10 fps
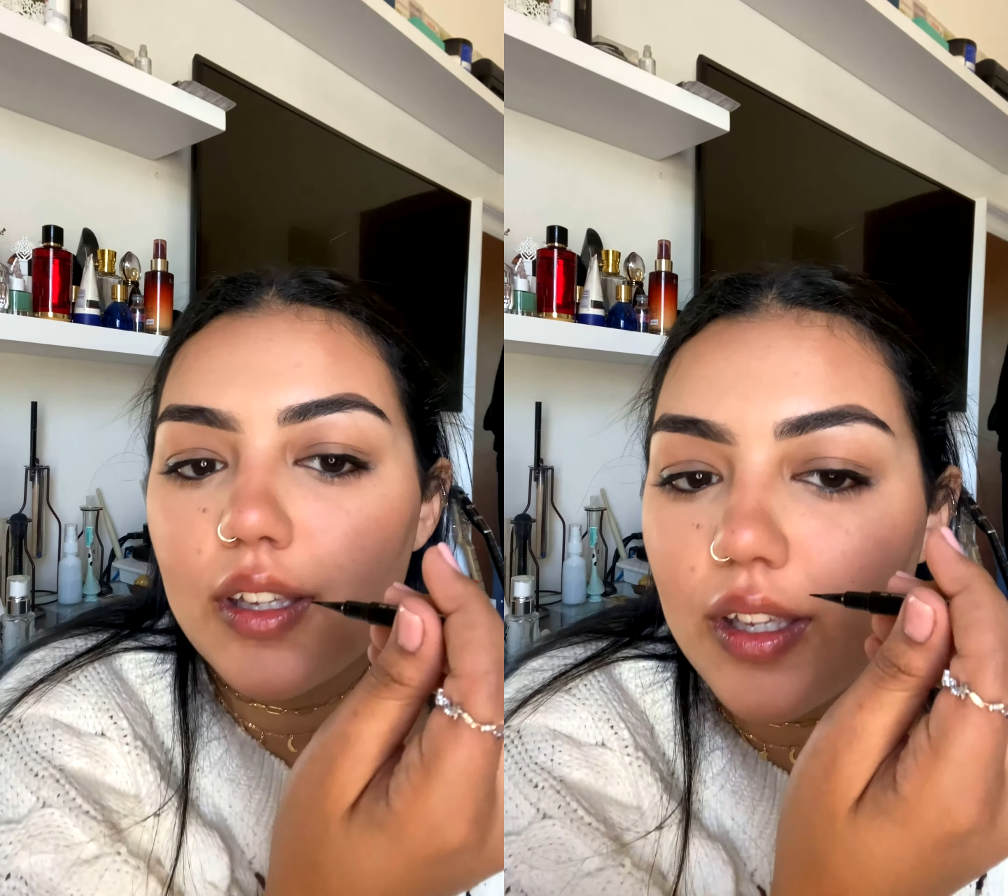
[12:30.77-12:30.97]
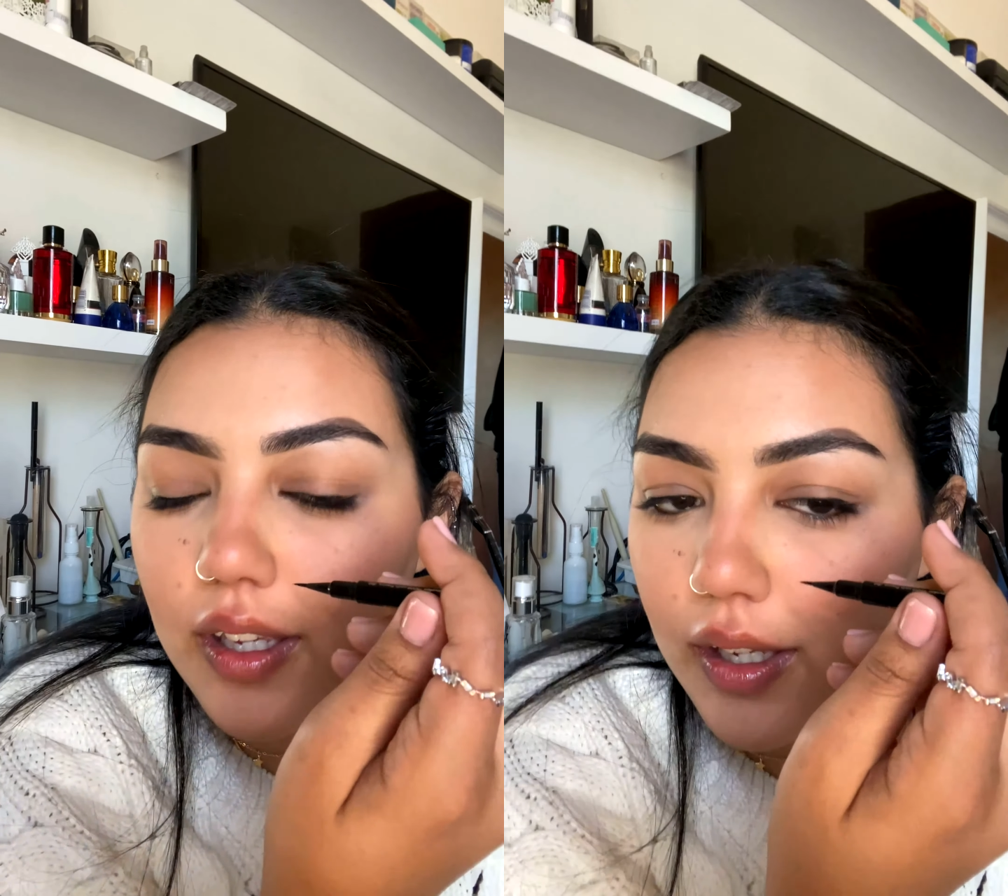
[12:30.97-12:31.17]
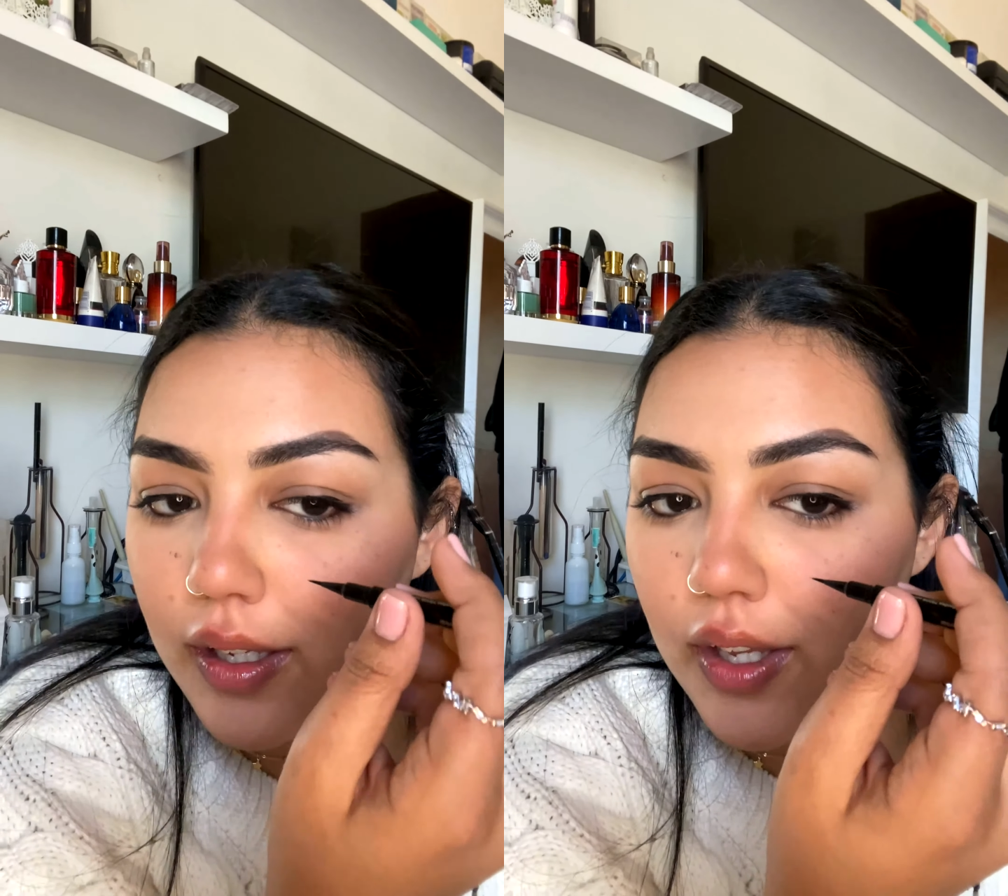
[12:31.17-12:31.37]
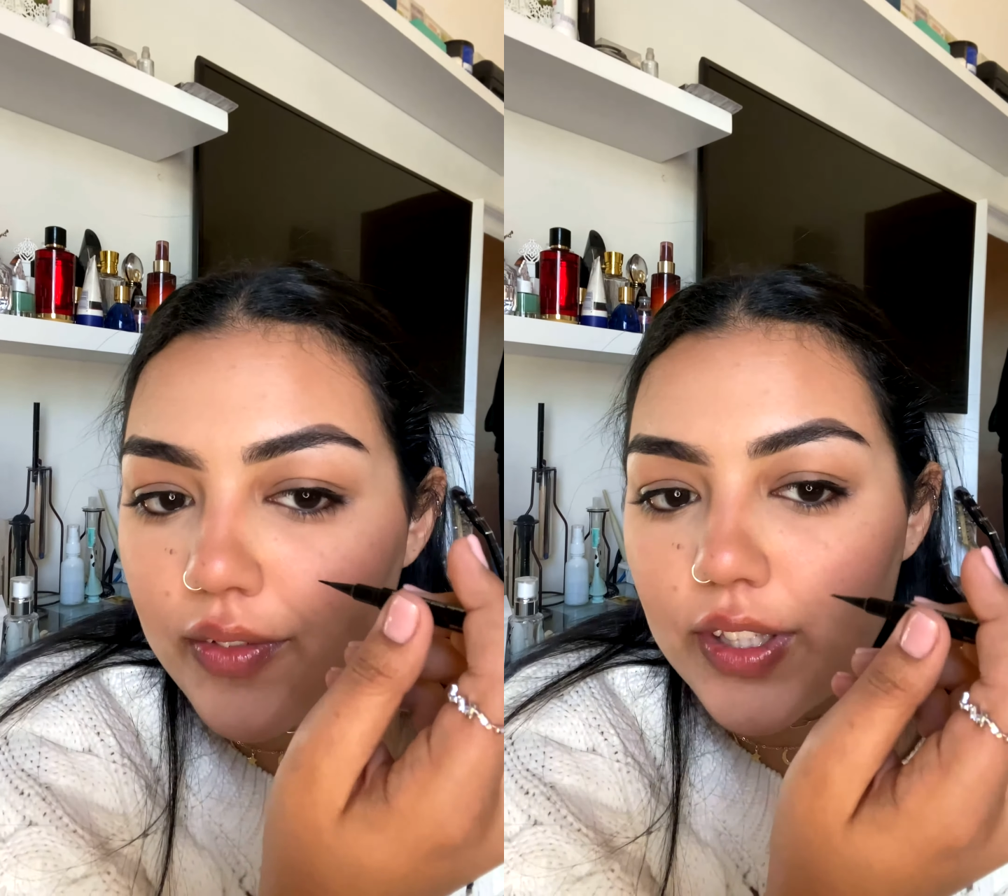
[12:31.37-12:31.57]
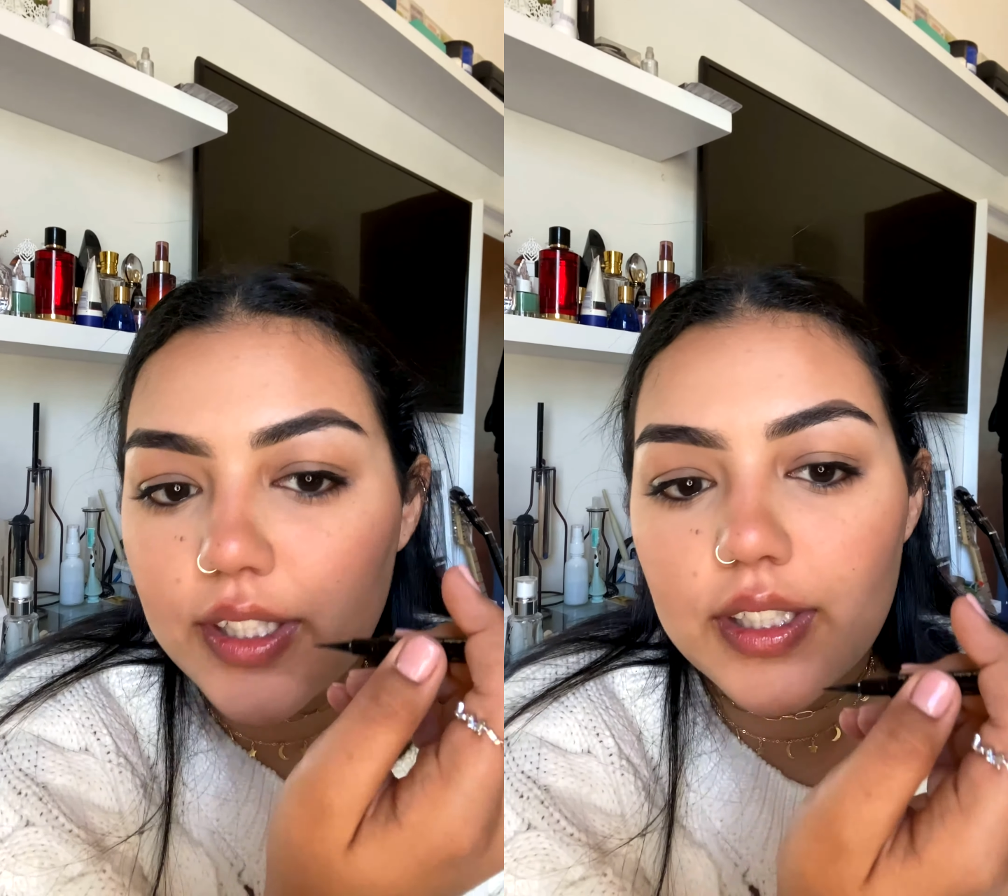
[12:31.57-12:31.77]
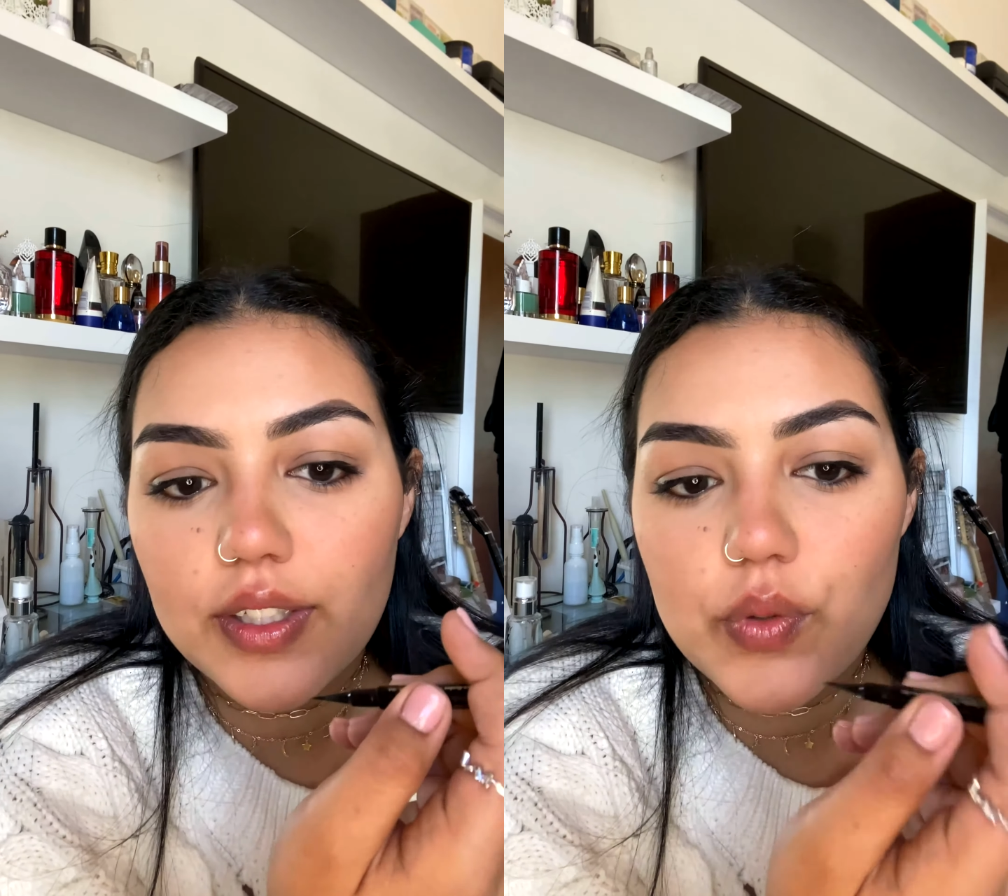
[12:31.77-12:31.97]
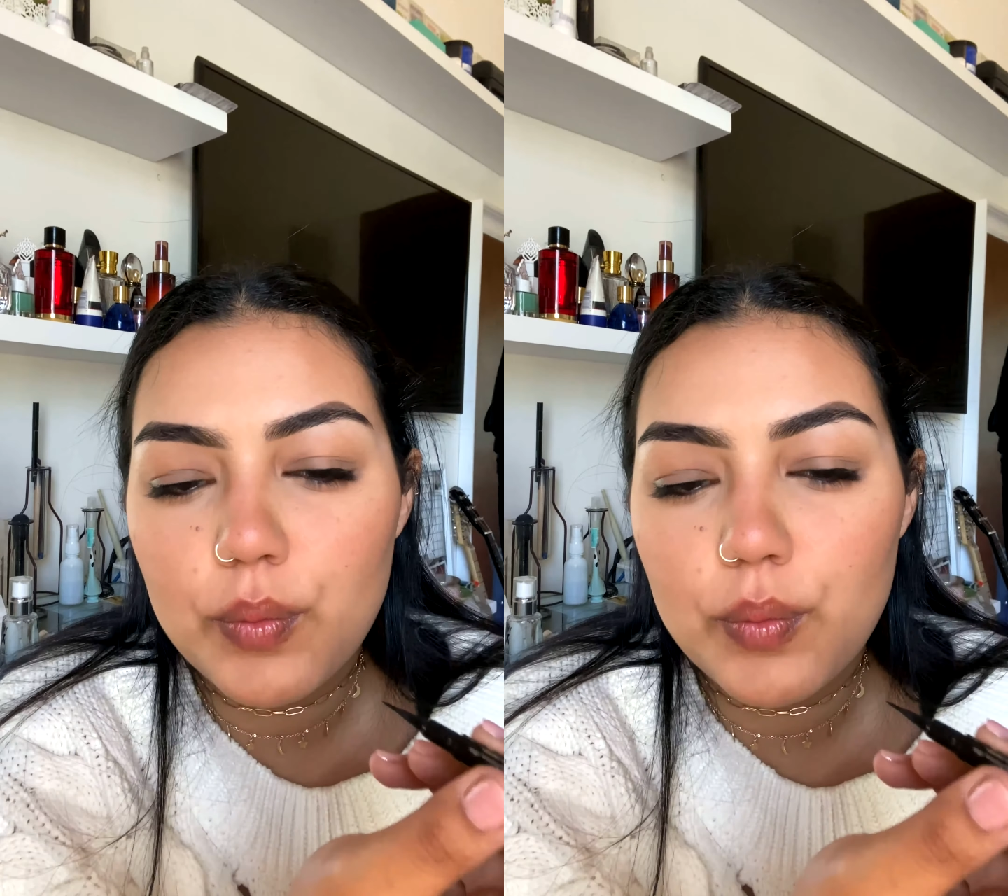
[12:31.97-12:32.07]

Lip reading: I feel like it gives